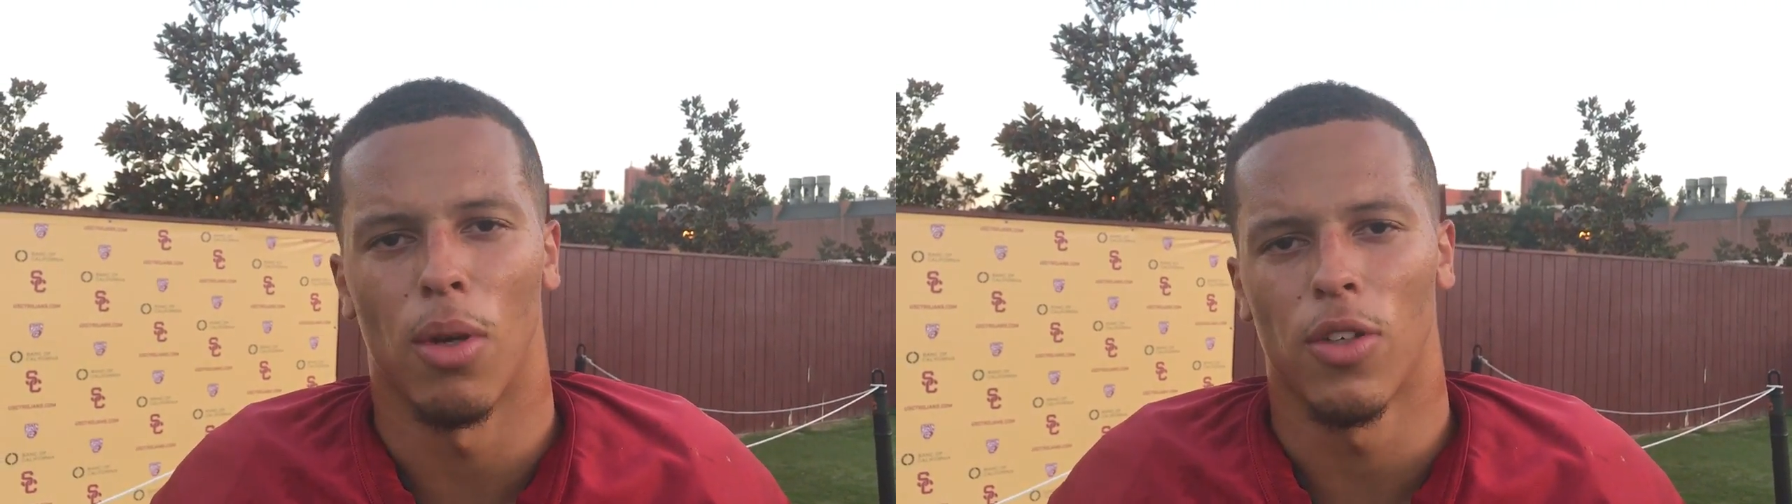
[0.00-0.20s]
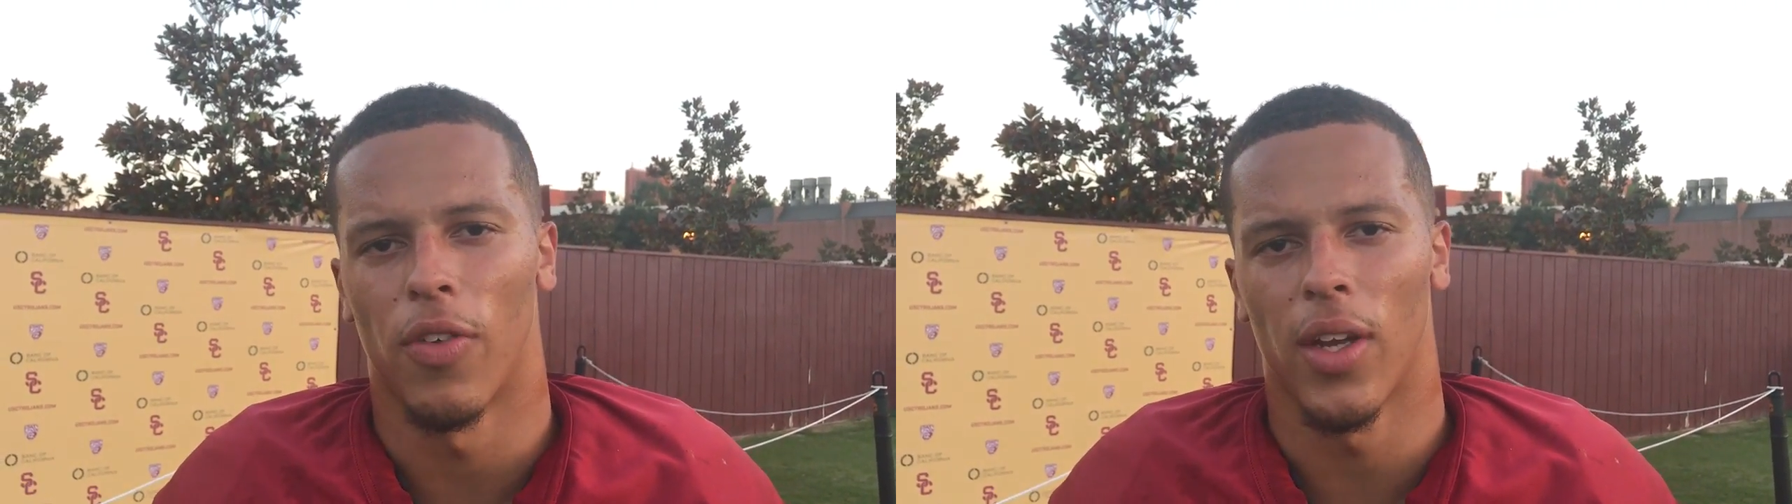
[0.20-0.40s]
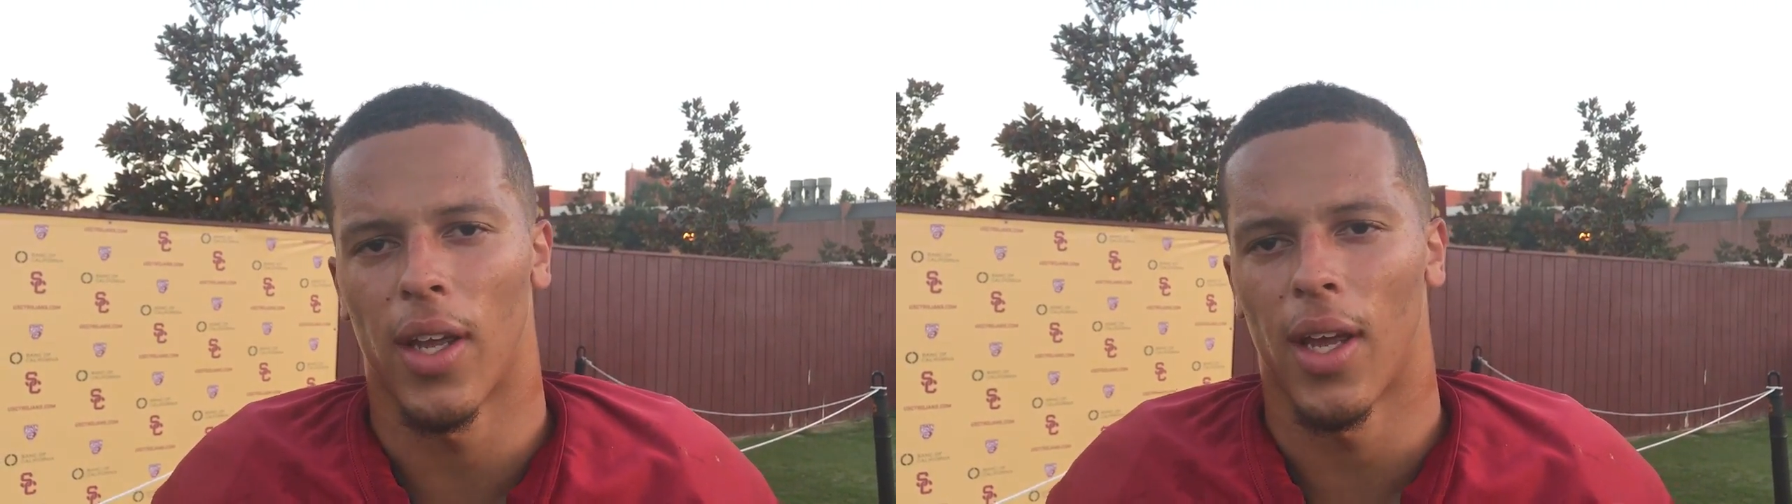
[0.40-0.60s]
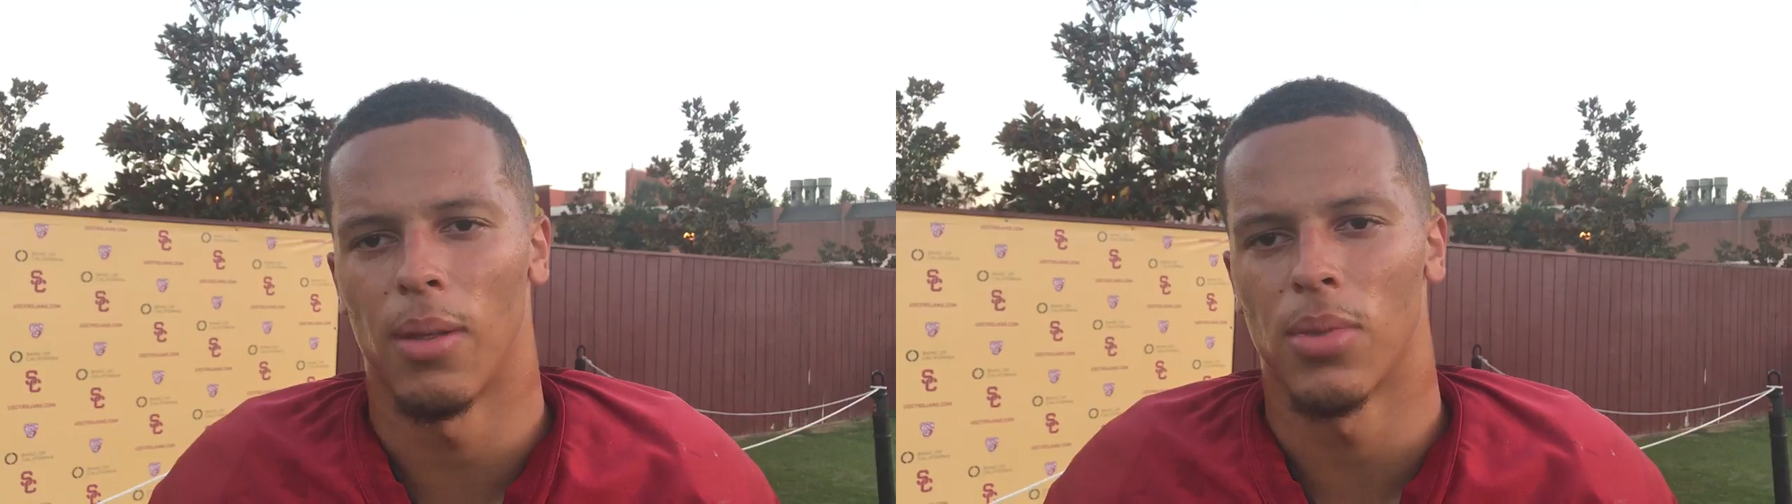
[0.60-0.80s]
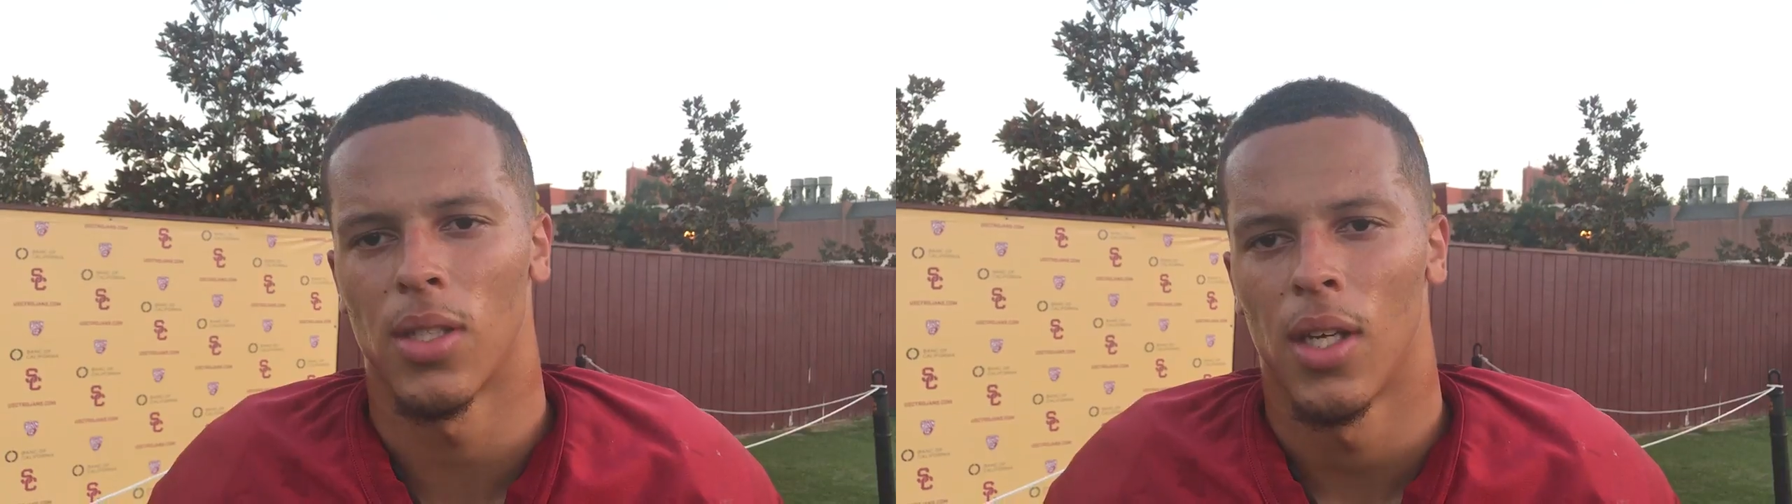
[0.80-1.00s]
most fun
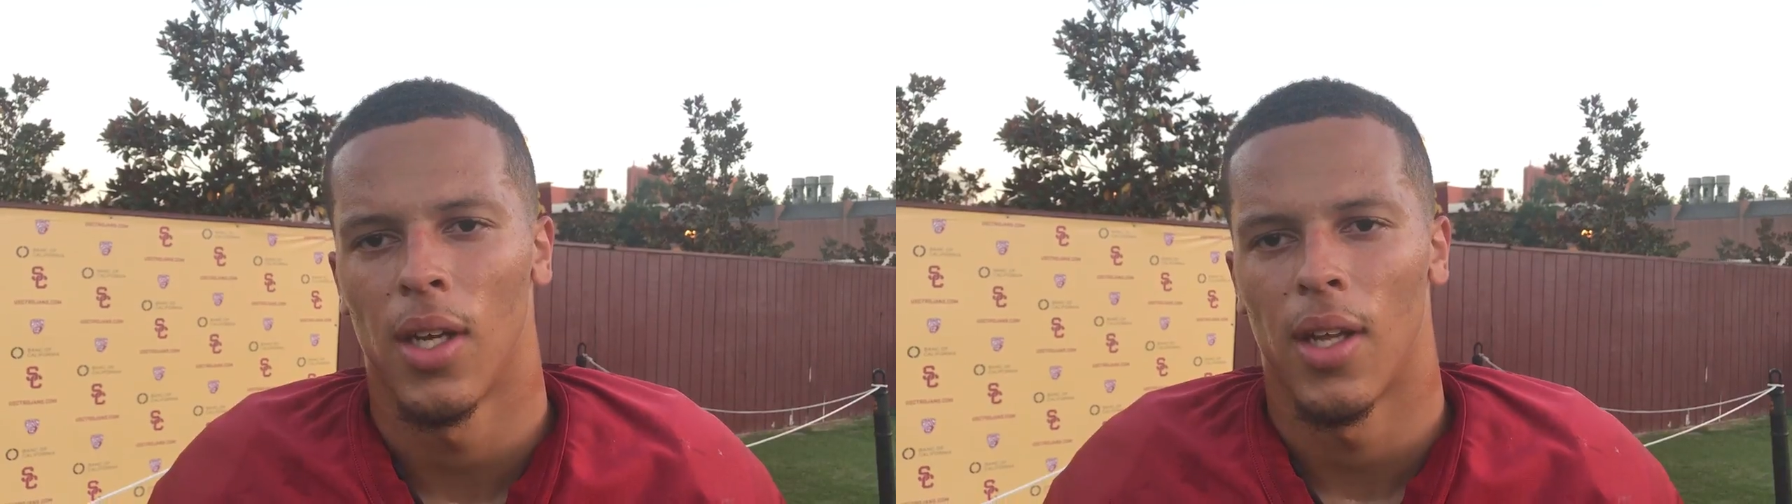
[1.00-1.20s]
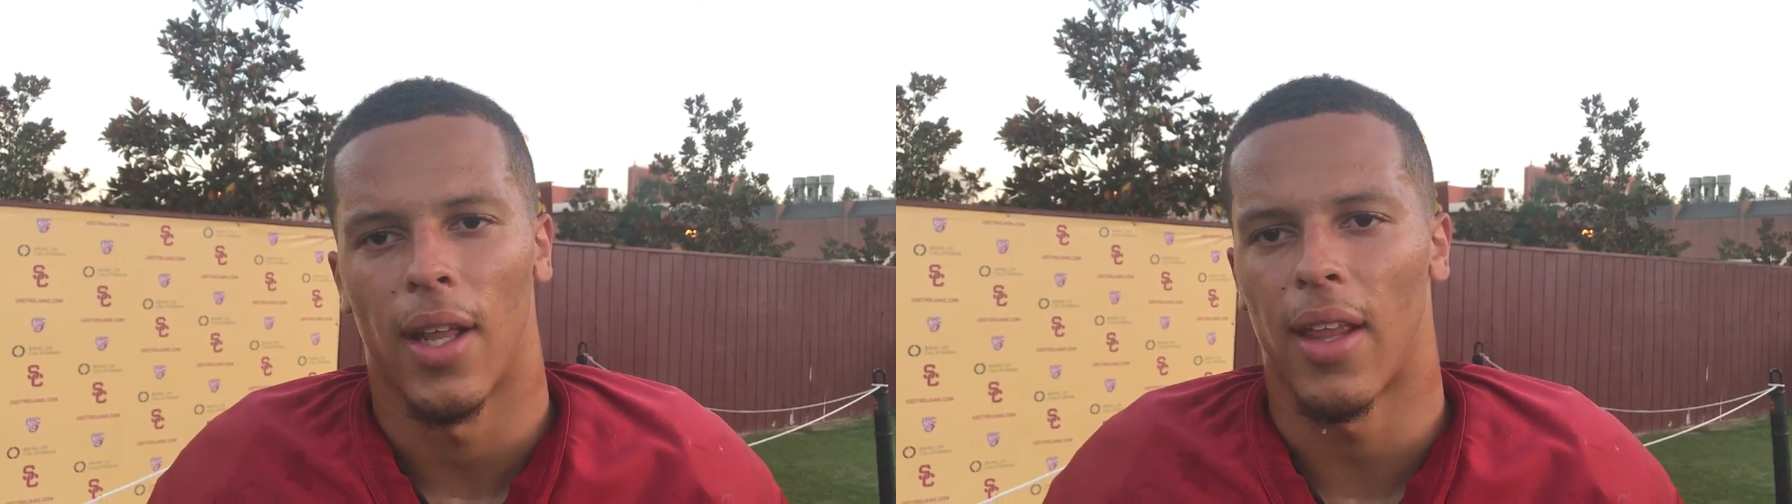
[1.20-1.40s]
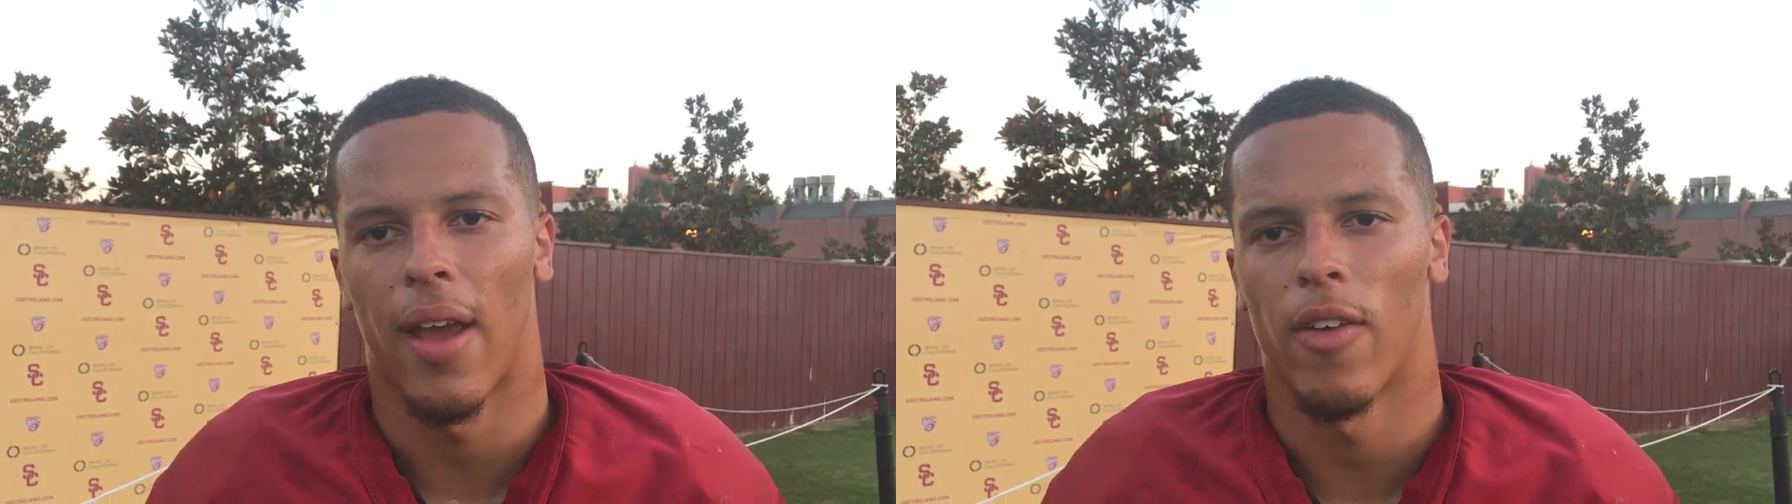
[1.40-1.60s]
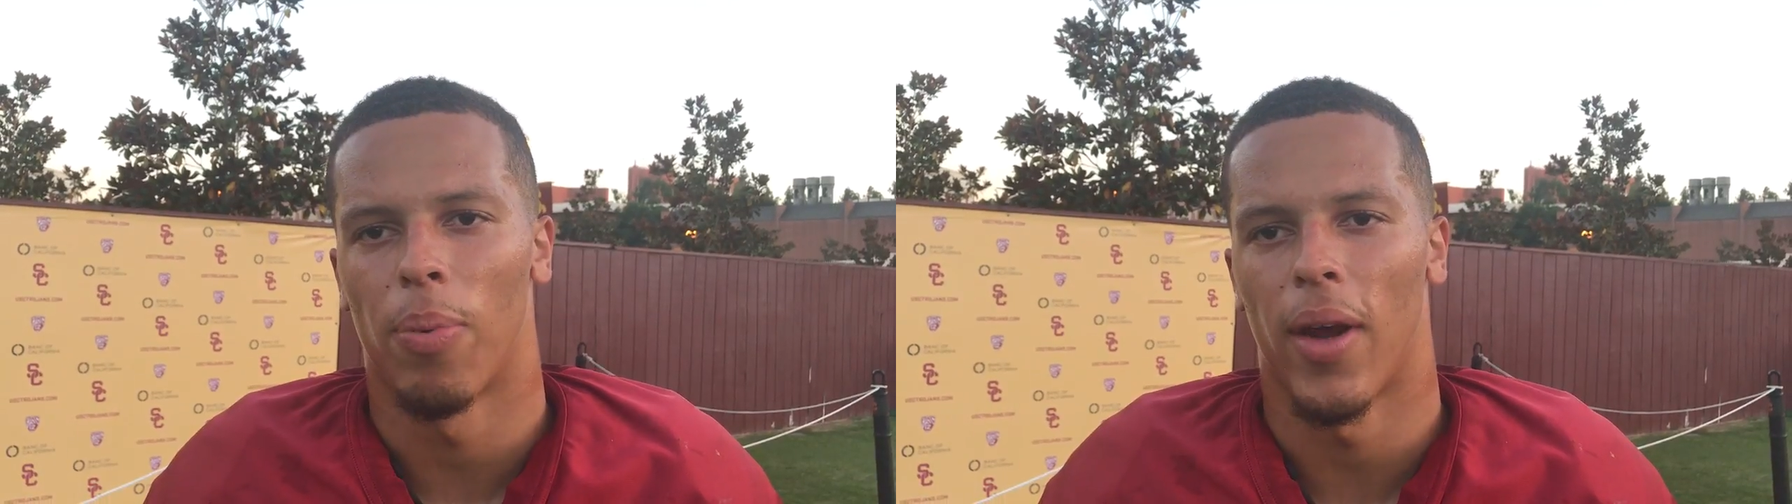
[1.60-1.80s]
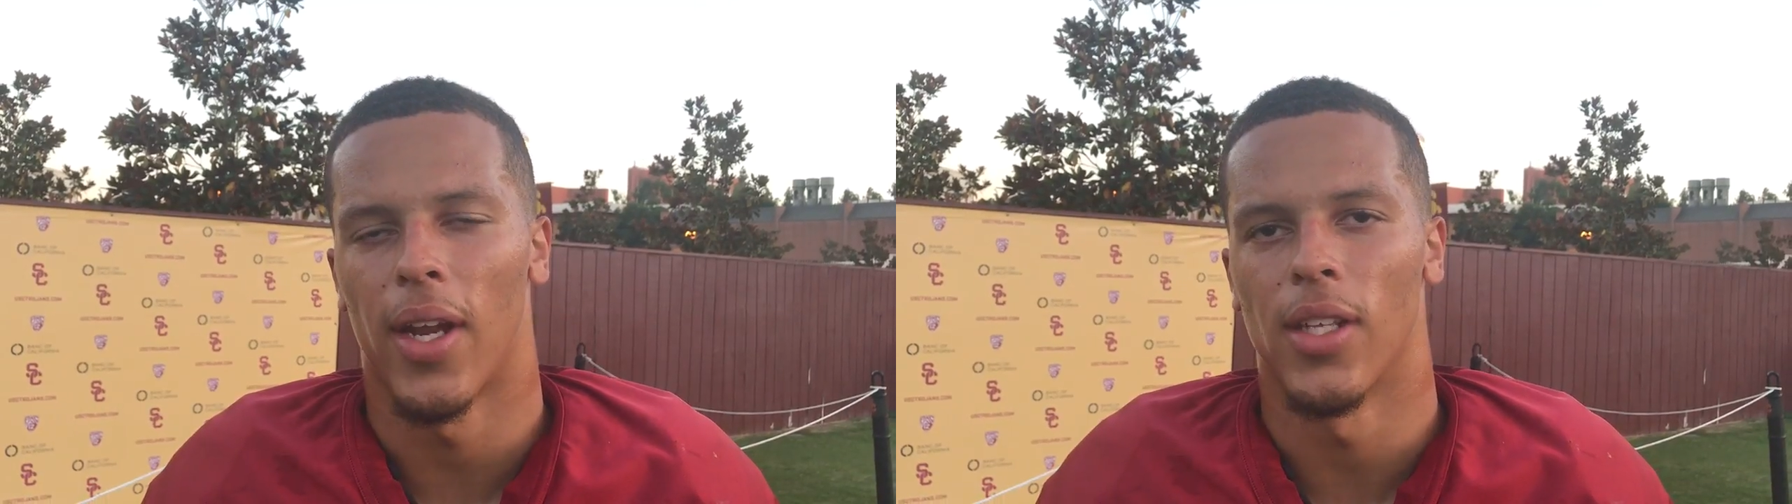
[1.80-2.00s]
games that they ever
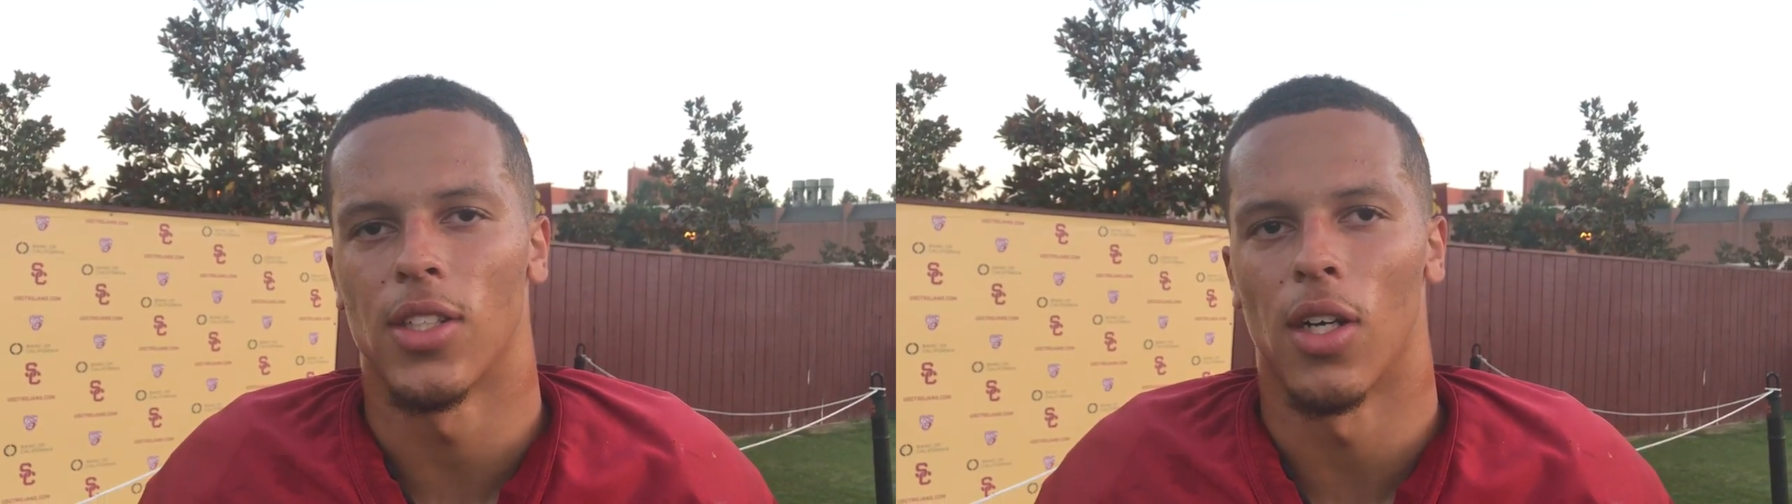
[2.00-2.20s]
played in.